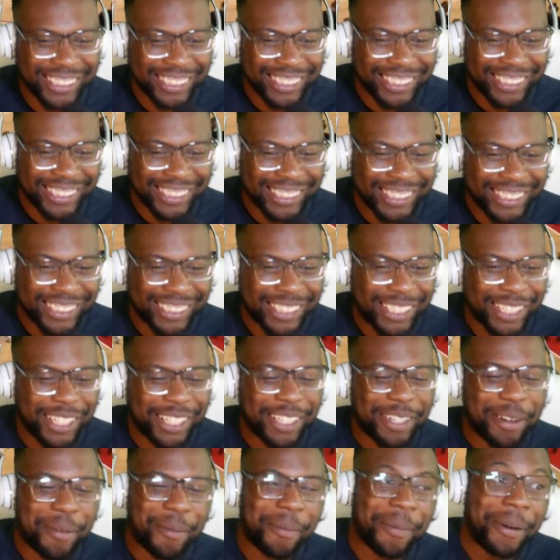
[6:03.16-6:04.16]
Trailing on
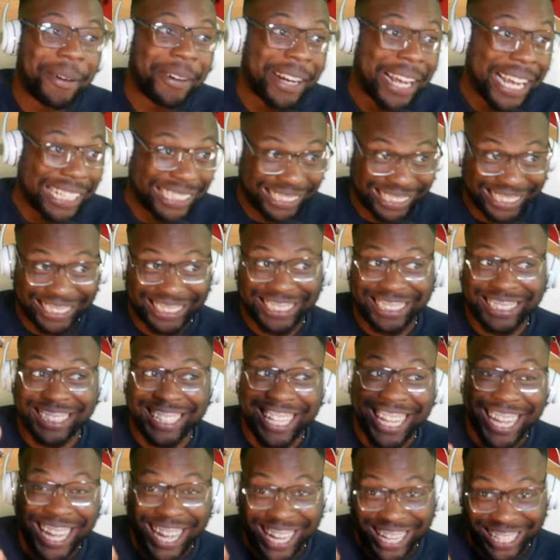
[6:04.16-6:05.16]
Saturday. Bro, that's
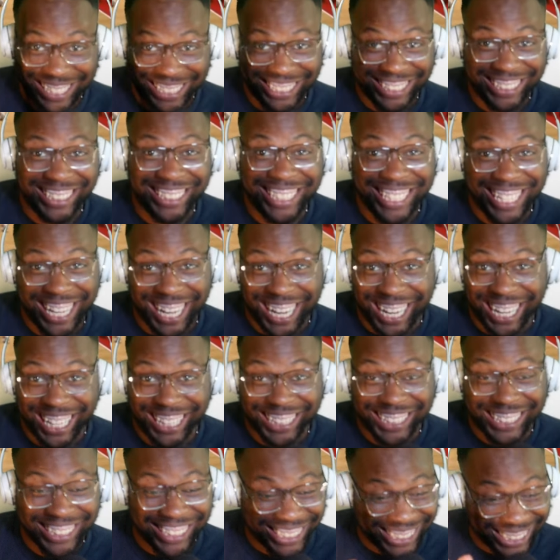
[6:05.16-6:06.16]
yeah, yeah,
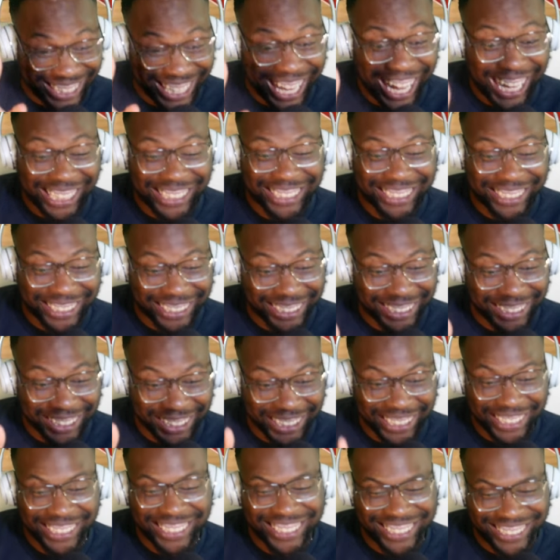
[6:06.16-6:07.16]
that's
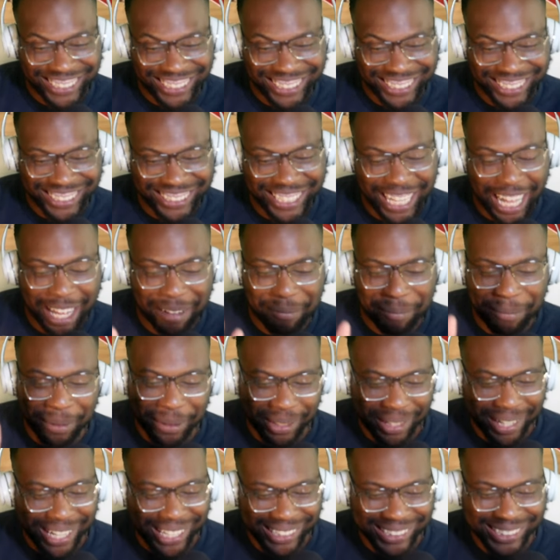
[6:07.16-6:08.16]
good. That
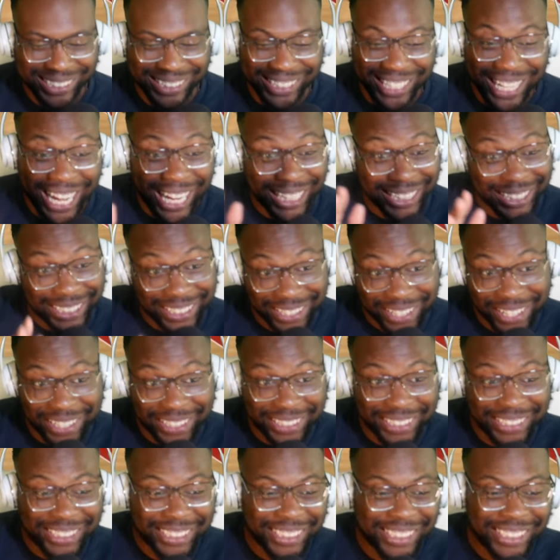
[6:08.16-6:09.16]
block to that dunk,
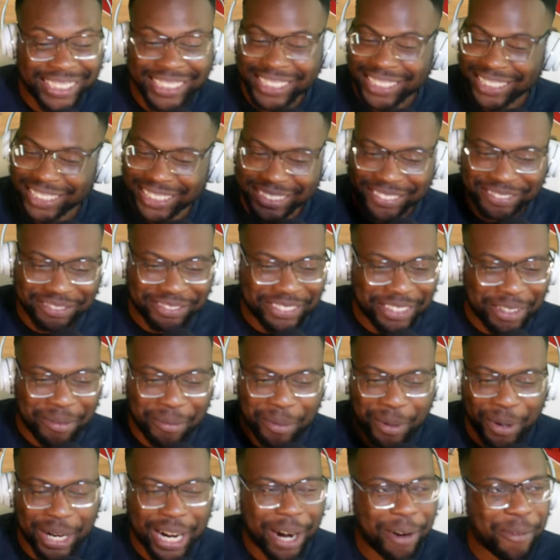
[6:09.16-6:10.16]

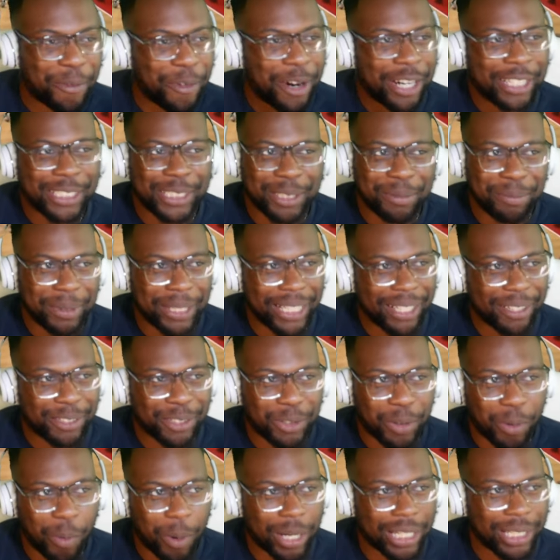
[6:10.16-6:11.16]
bro. That run should be a
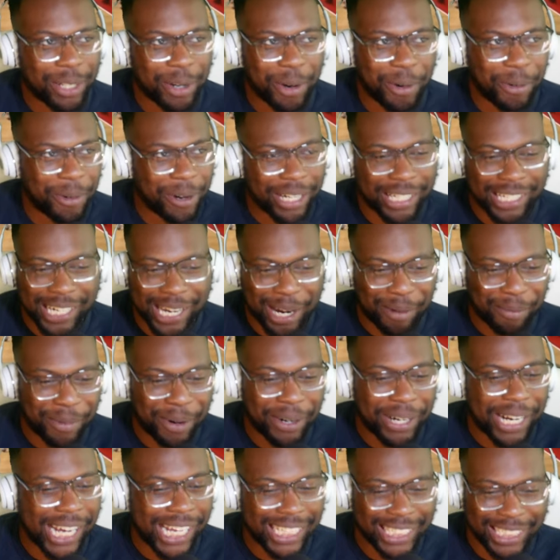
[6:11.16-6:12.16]
20-0 run now, bro.
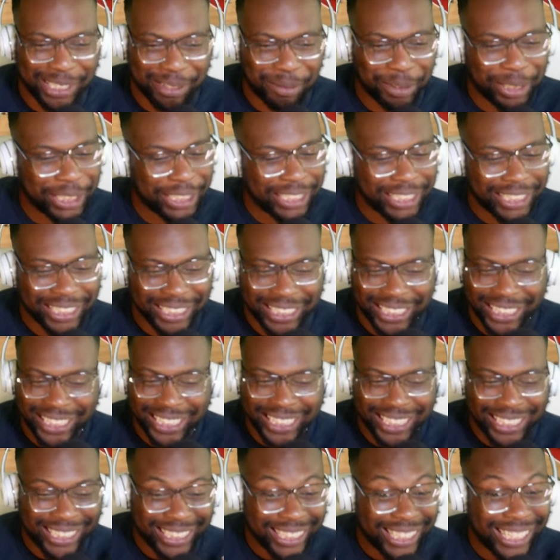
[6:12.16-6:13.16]
That should be,
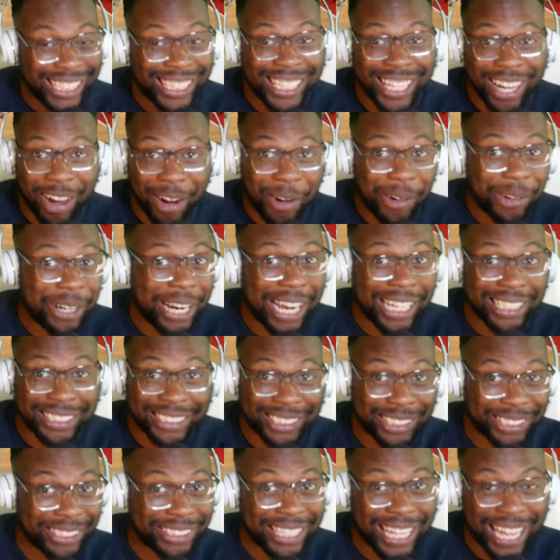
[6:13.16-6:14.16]
yo, that's
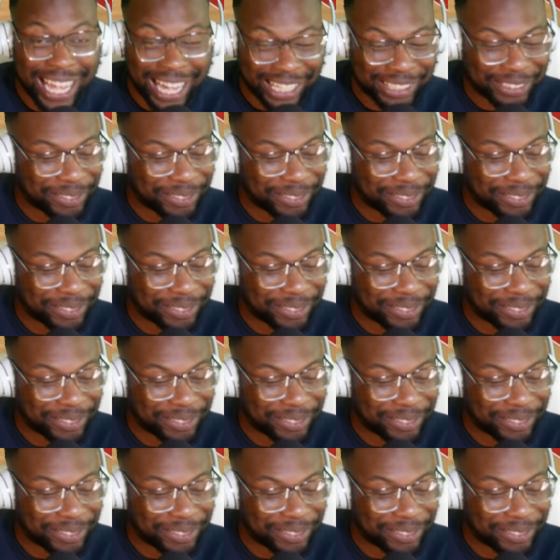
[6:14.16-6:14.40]
yeah.